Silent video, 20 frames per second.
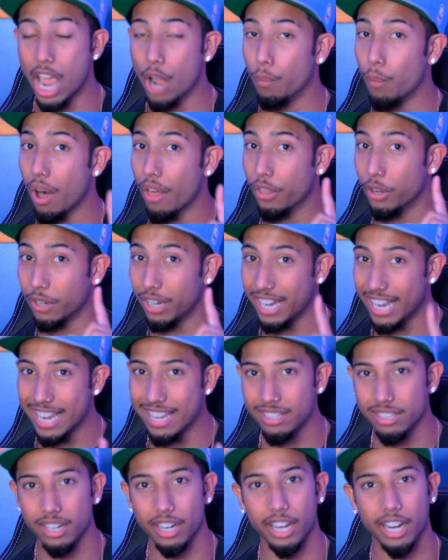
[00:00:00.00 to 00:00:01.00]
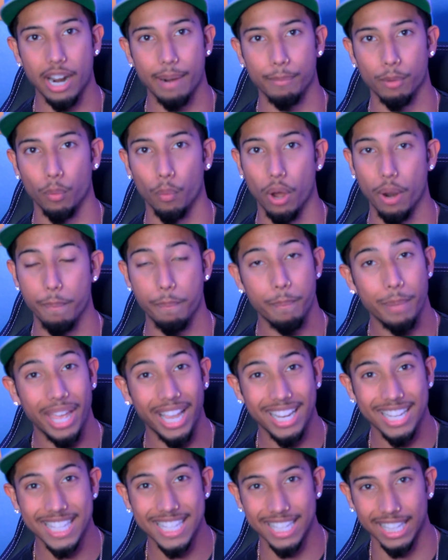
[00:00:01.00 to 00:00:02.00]
And while there isn't a number one
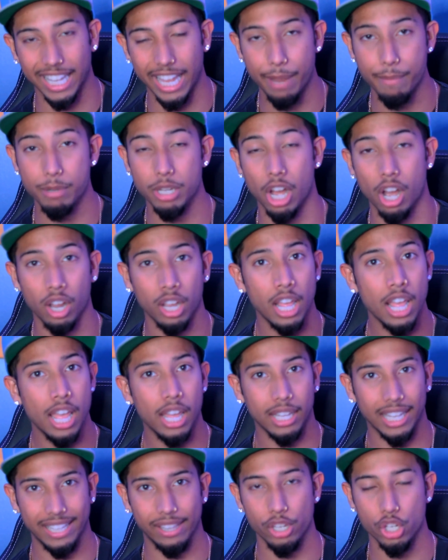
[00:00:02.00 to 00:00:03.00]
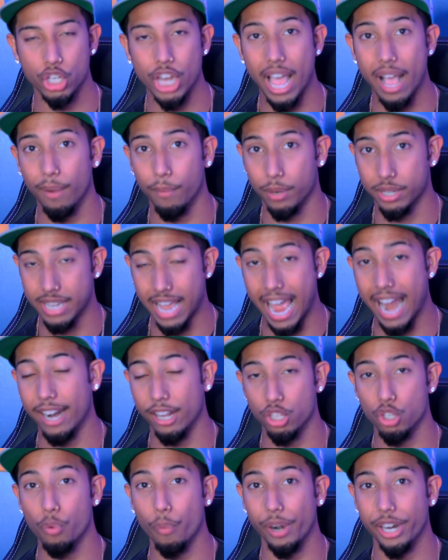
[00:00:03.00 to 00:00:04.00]
pick slam dunk like the Jaguars had
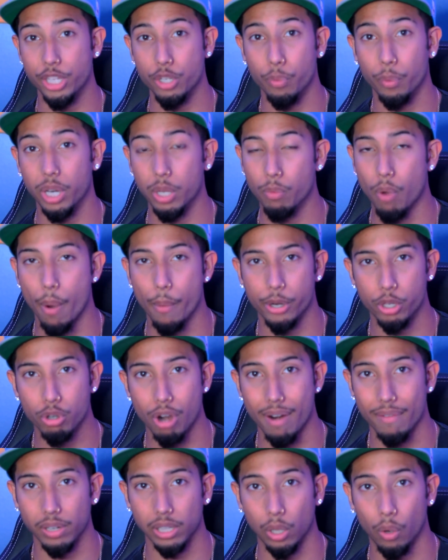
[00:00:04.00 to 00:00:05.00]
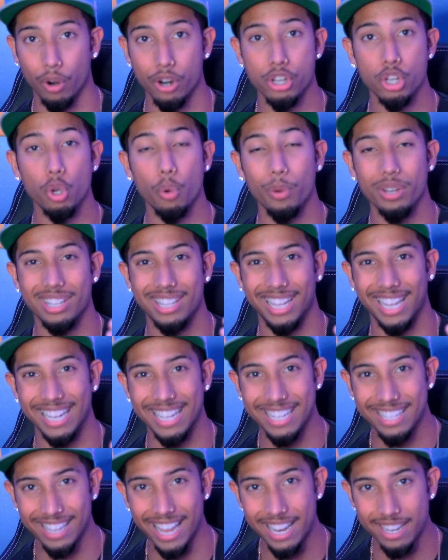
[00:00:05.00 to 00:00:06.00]
in 2021 with Trevor Lawrence, who was the
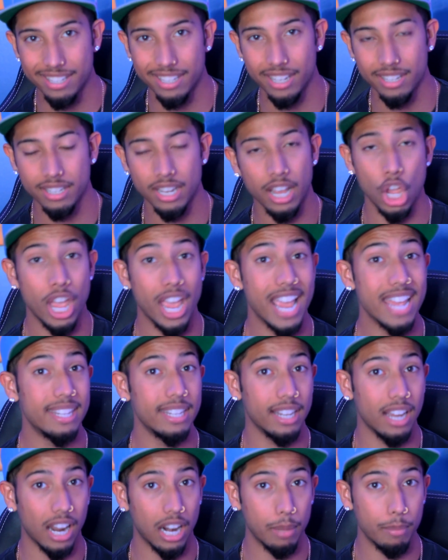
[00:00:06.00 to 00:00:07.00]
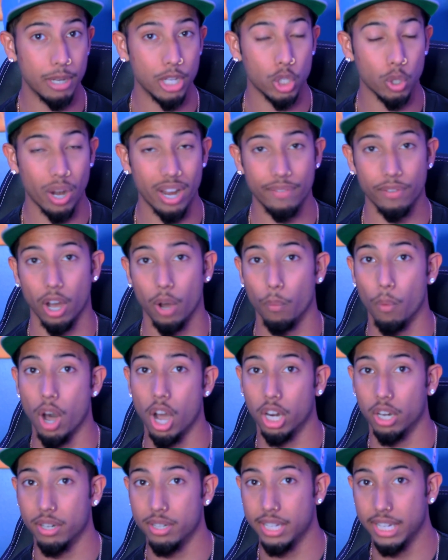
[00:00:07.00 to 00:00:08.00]
consensus, is it going to be Trayvon
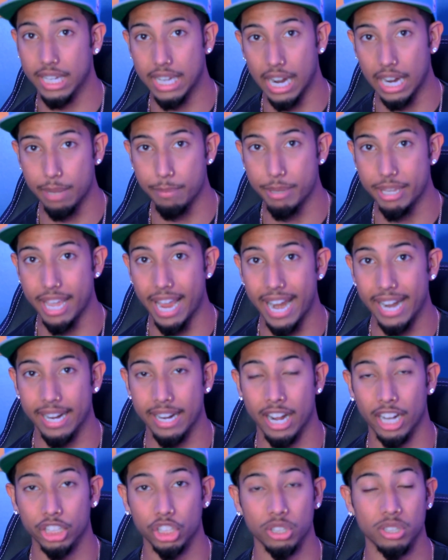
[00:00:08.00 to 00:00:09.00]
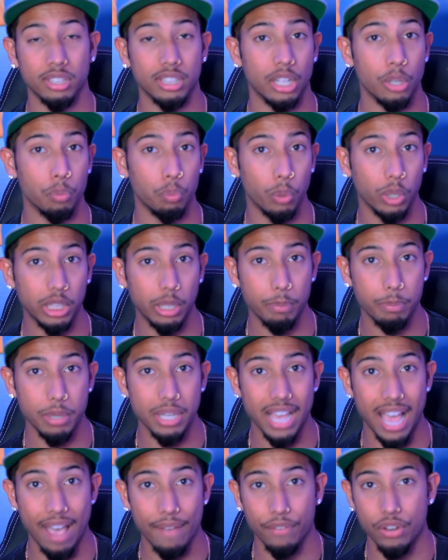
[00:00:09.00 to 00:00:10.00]
Walker? Is it going to be Aiden Hutchinson? Will it
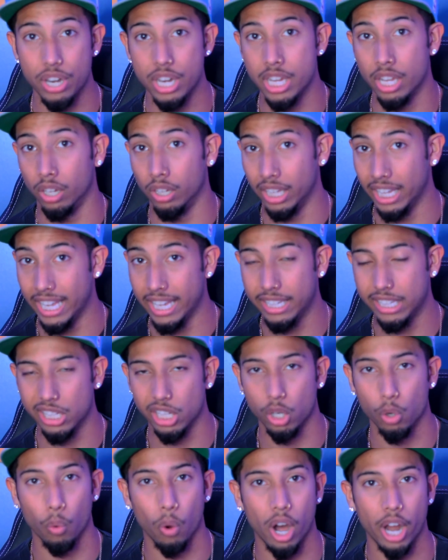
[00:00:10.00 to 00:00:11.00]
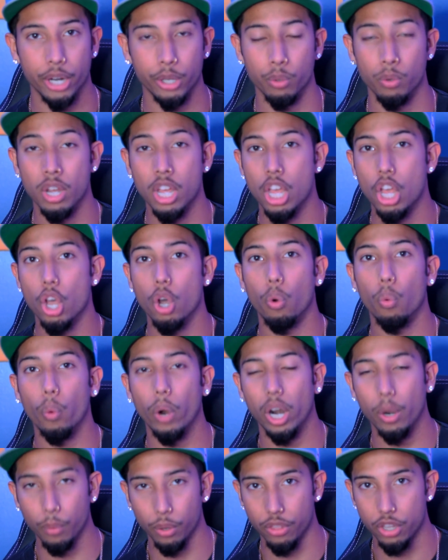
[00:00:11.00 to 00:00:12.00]
be Evan Neal, Ike Ekwonu?
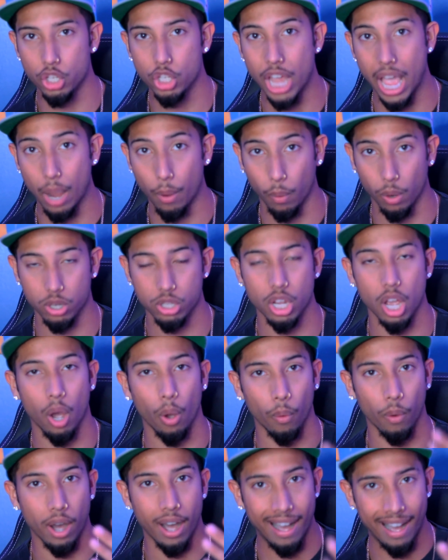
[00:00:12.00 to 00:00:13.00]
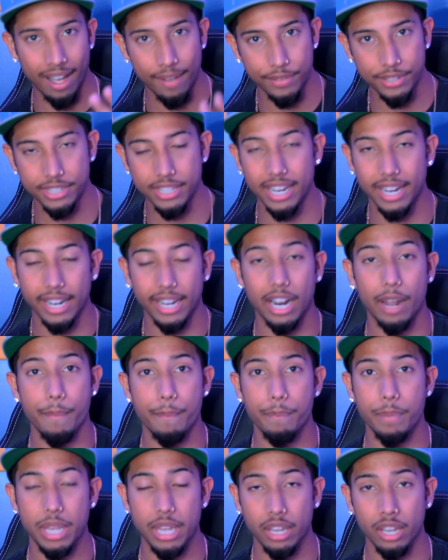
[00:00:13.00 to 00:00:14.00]
Where will the Jaguars go? Obviously, it ended
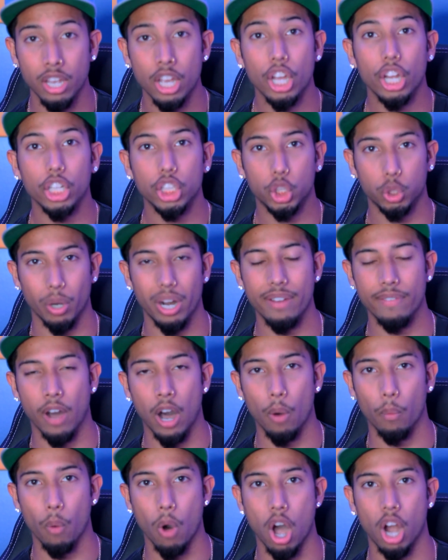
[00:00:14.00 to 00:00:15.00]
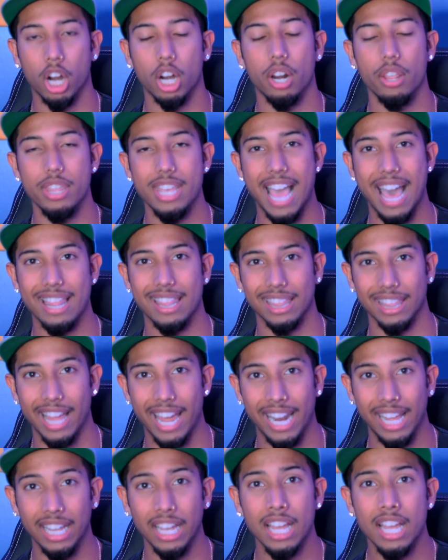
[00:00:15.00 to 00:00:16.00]
up being Trayvon Walker, the
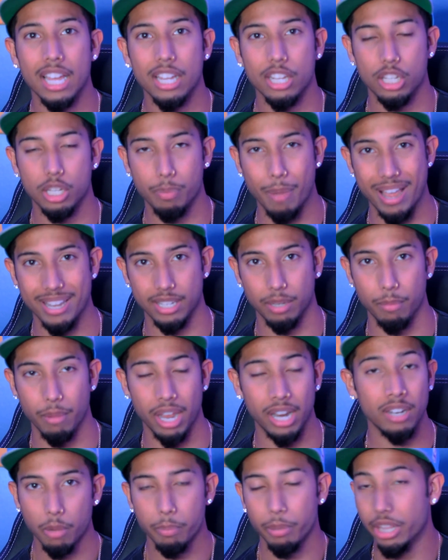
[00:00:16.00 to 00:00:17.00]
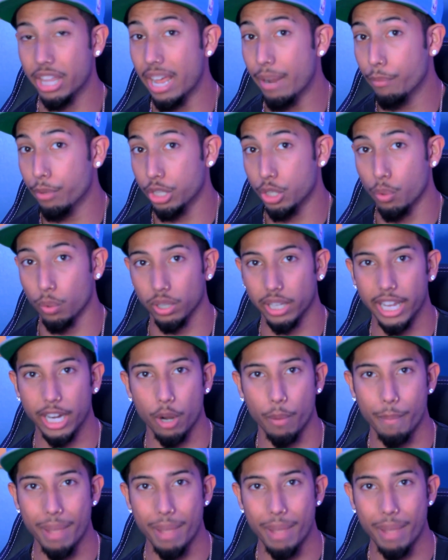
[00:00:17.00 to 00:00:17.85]
athletic specimen. But then with the Orlando